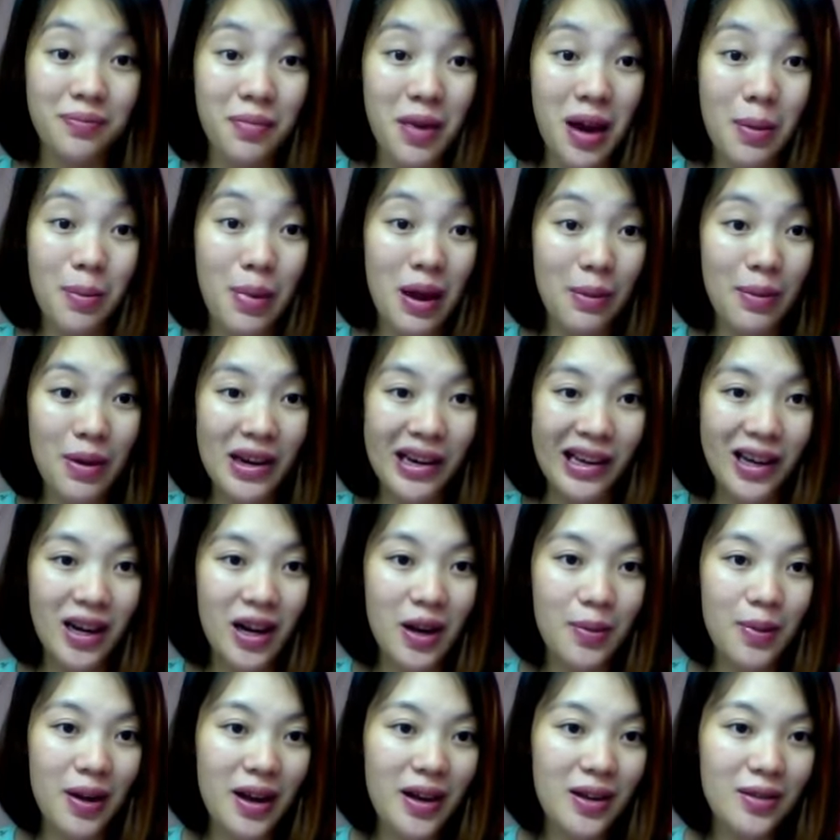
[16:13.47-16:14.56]
my baby to
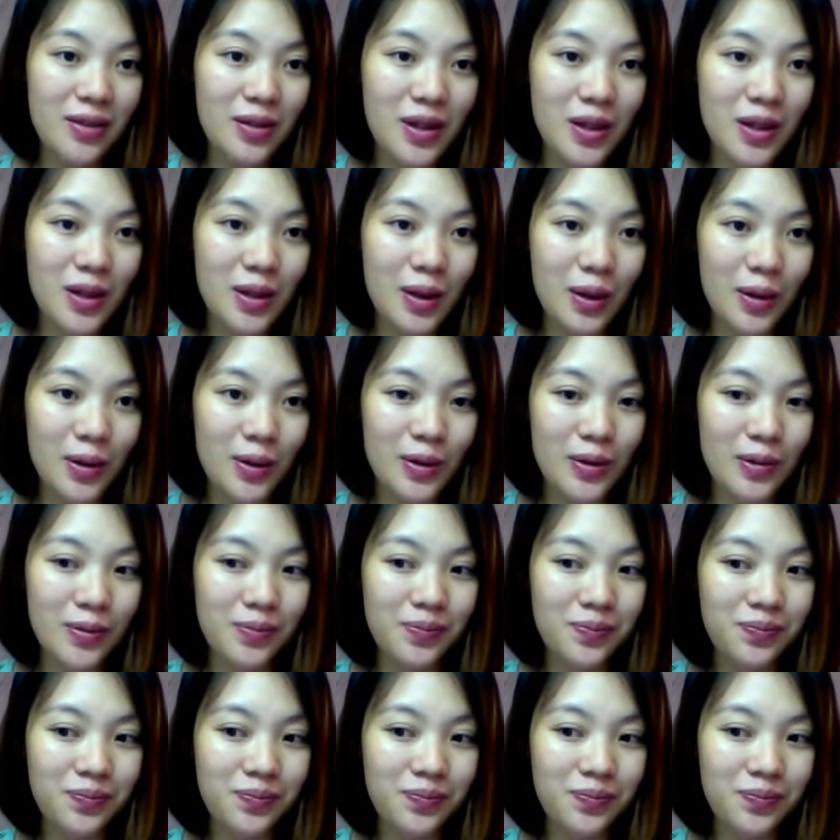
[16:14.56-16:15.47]
come out, so